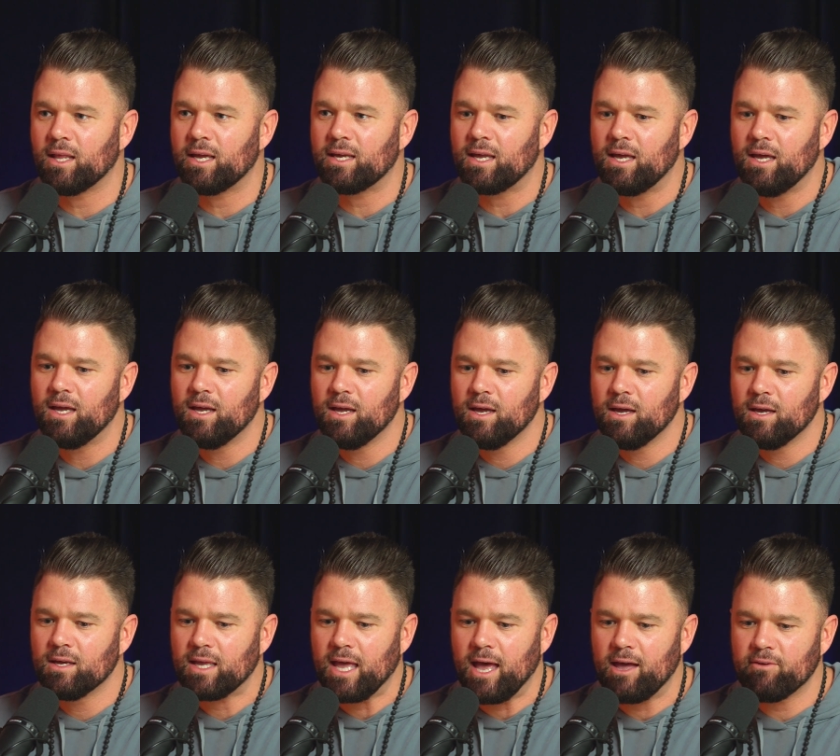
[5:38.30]
Like mm.
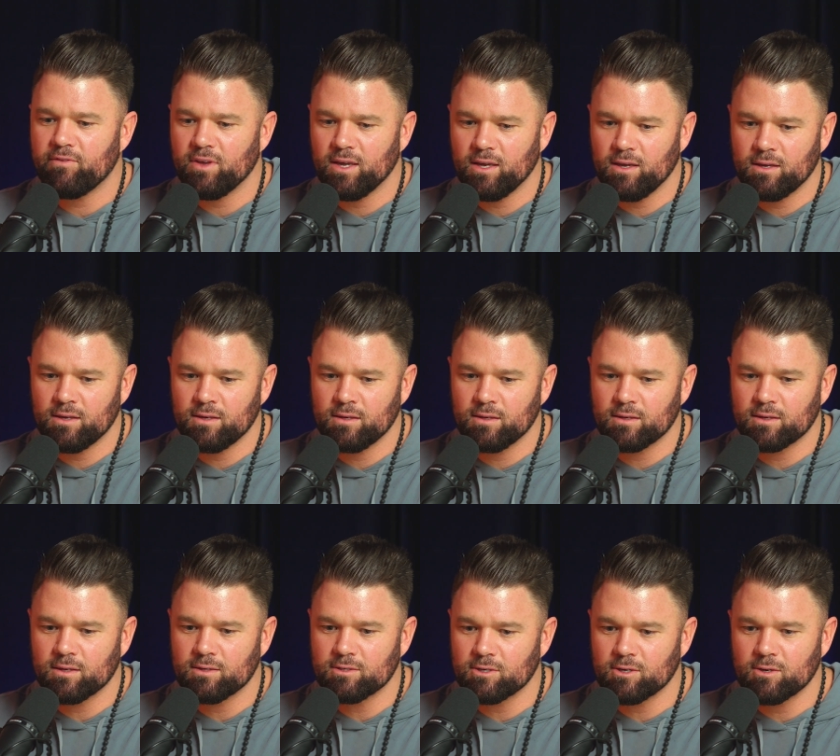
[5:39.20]
caffeine
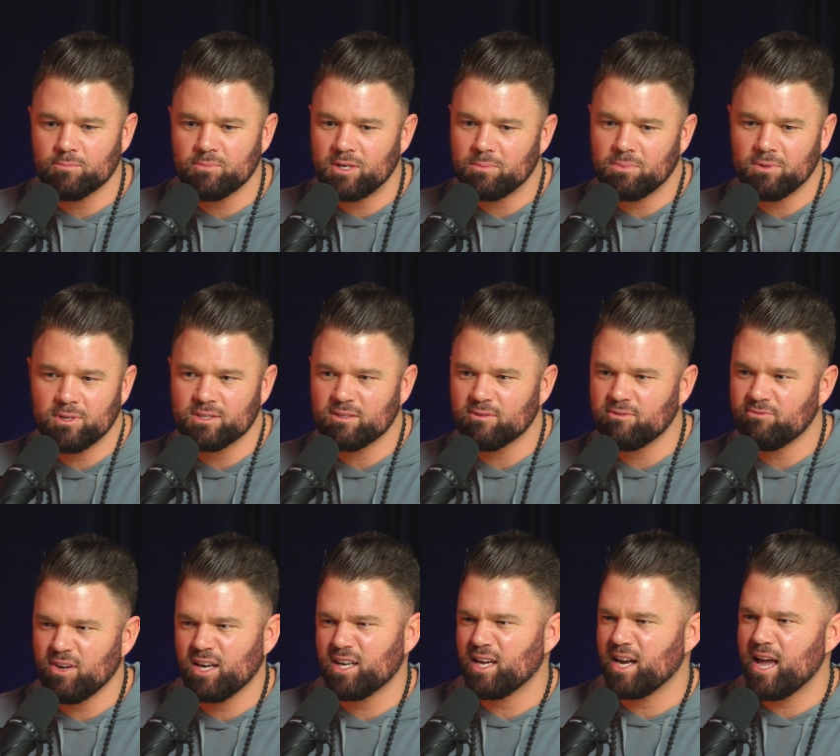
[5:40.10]
can turn people into
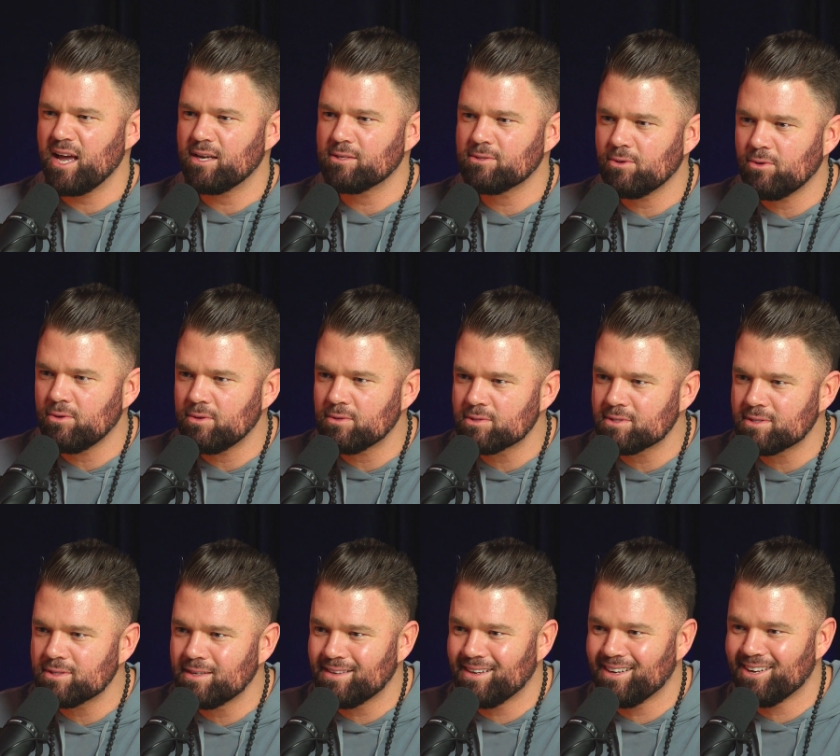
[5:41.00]
fucking
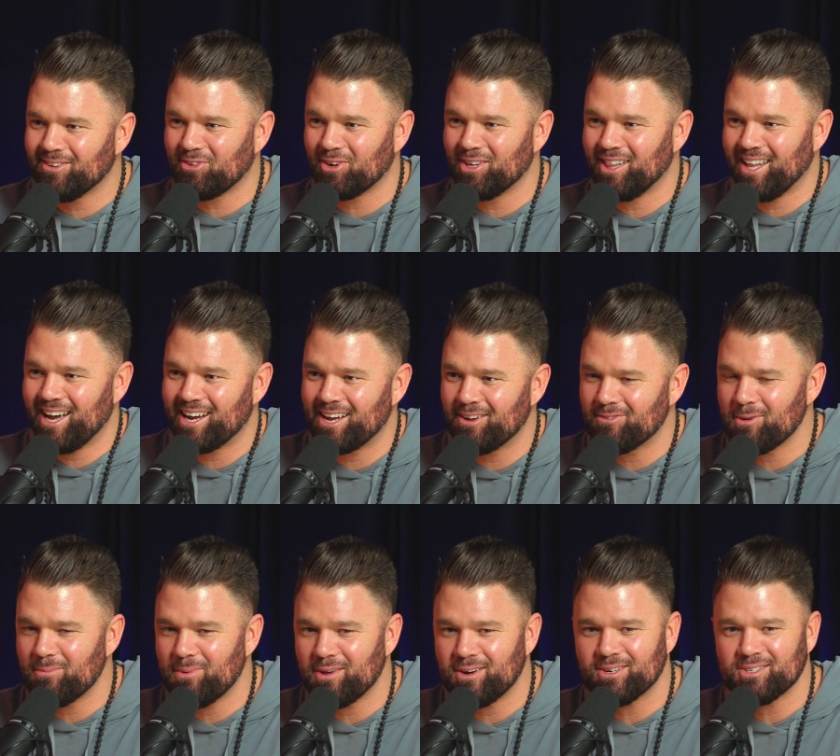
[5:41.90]
assholes, for lack of
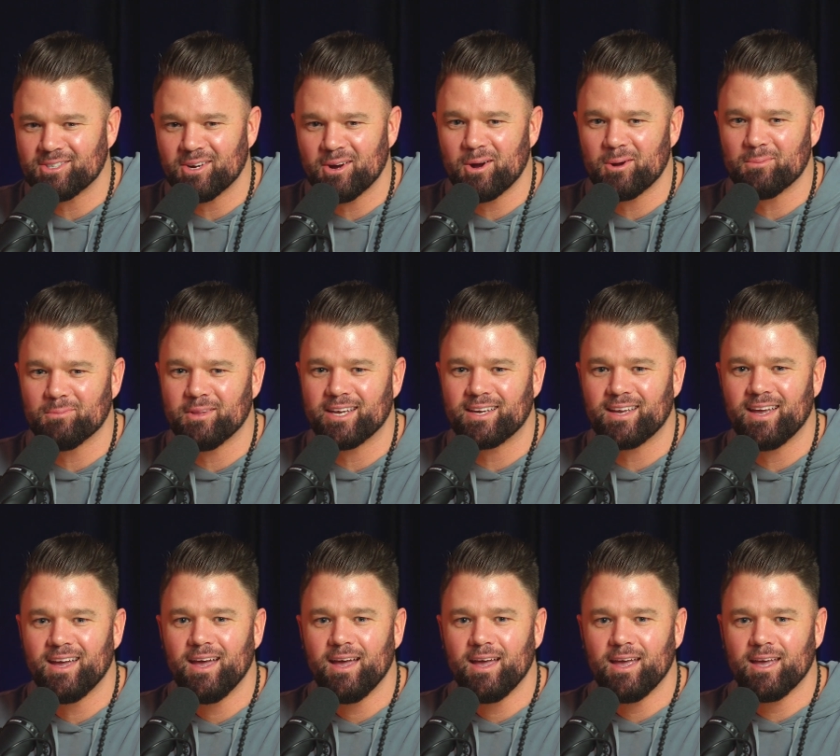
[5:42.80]
a better term. Like
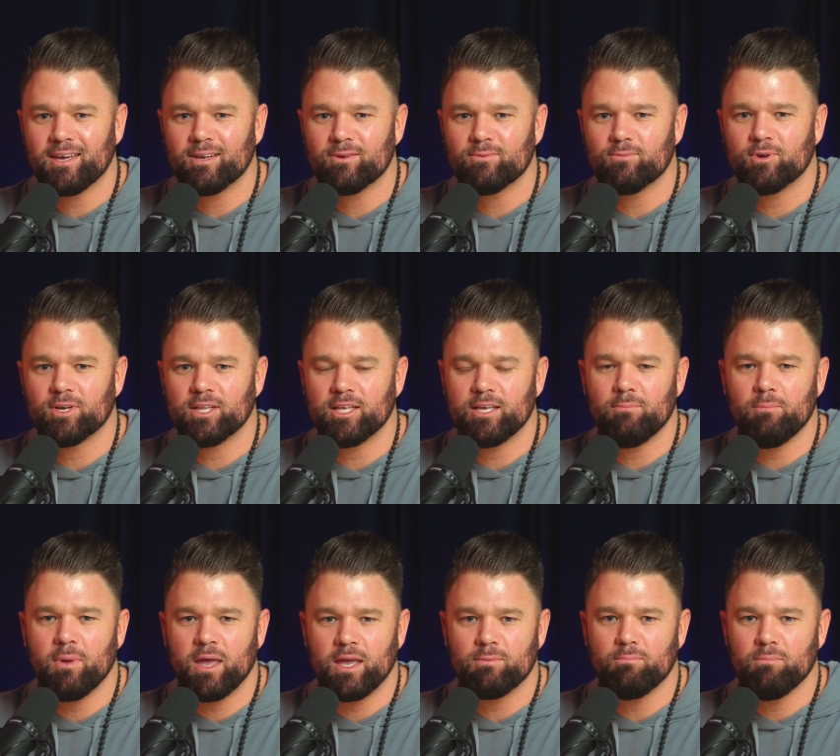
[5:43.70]
it can really
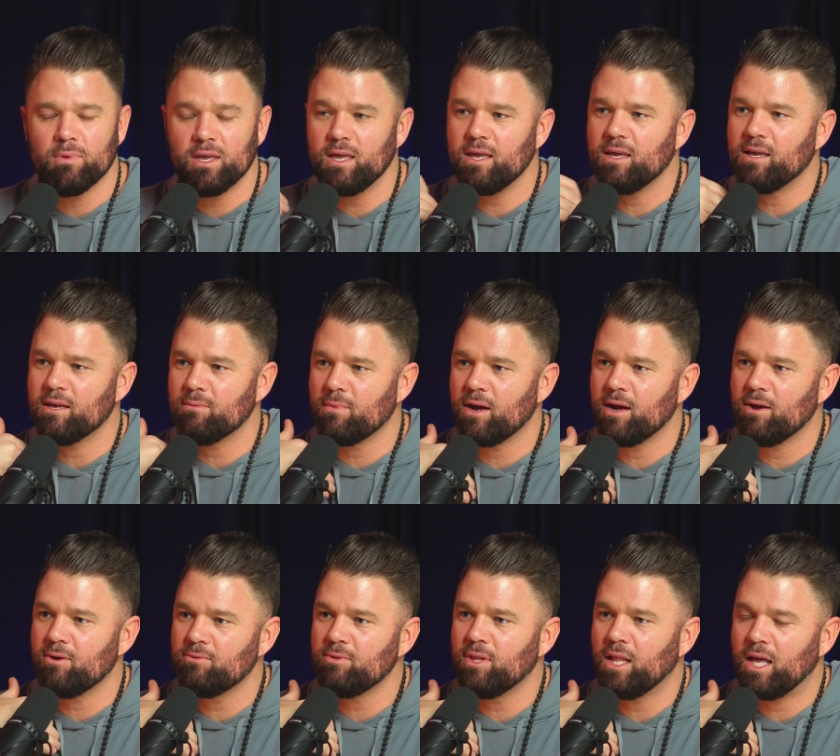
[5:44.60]
make me in my
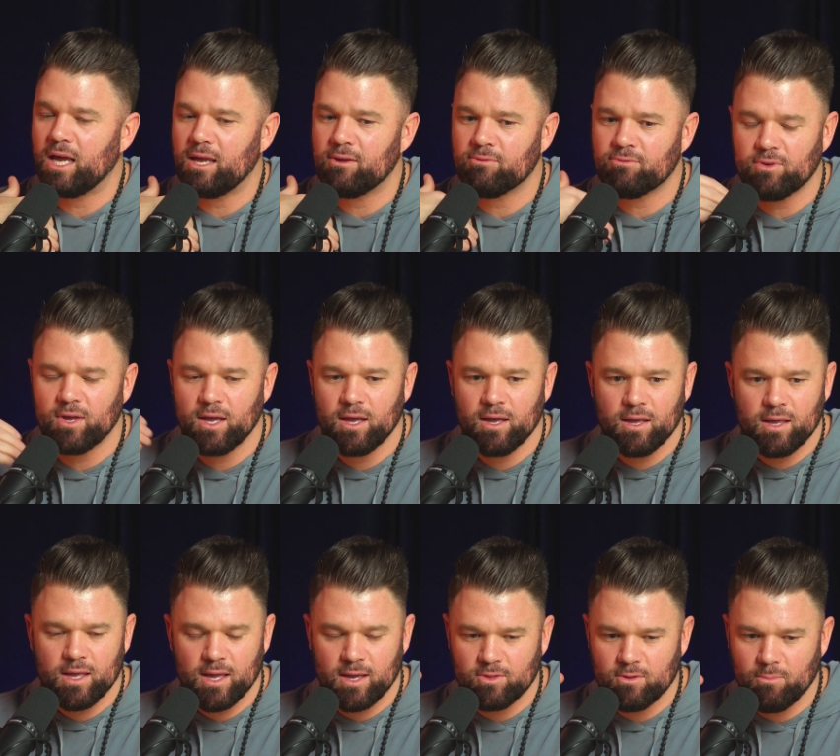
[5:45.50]
own life
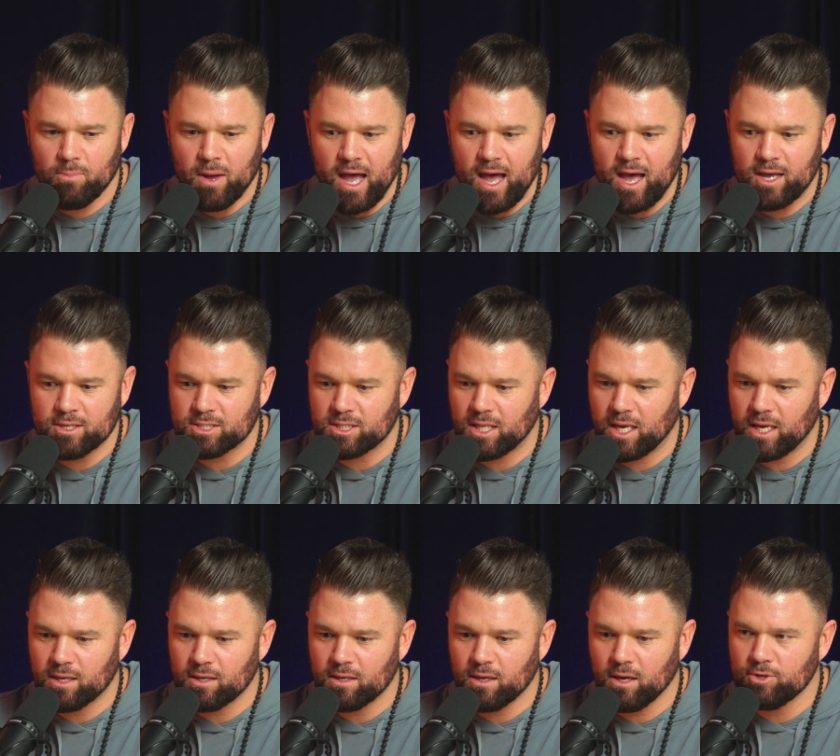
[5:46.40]
in the past,
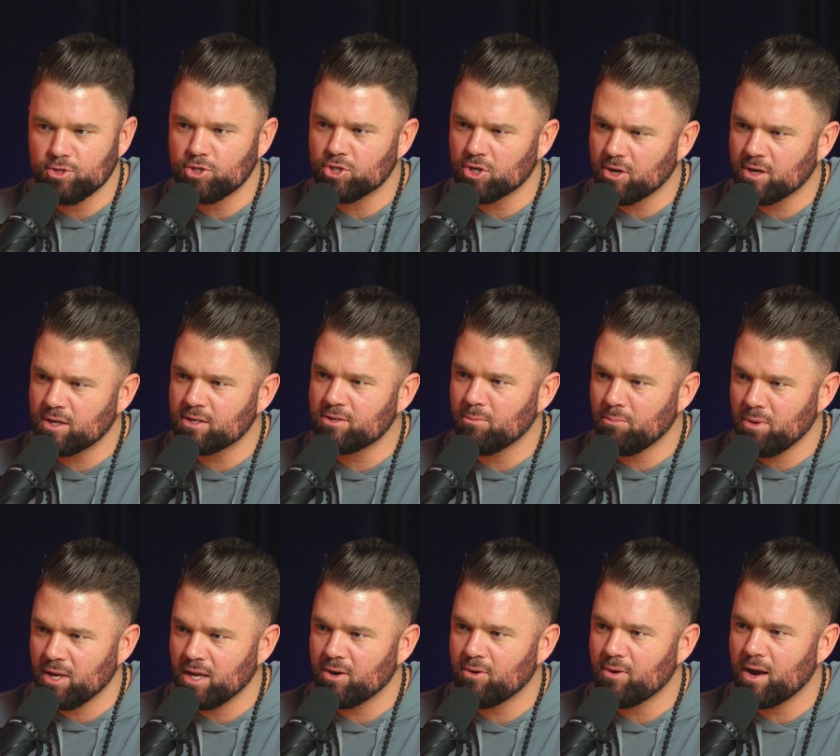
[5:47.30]
like a jerk to
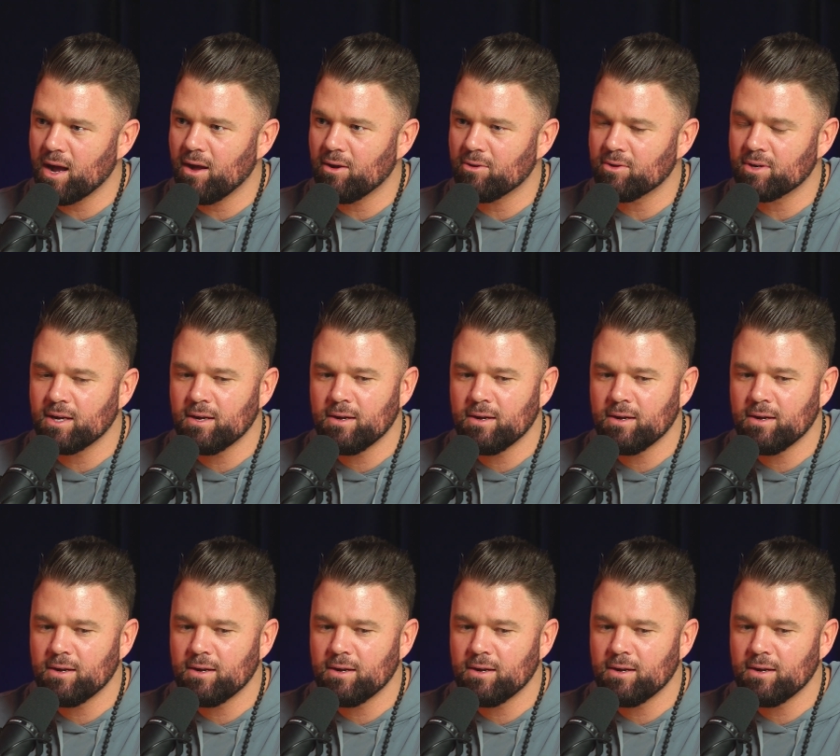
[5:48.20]
be around.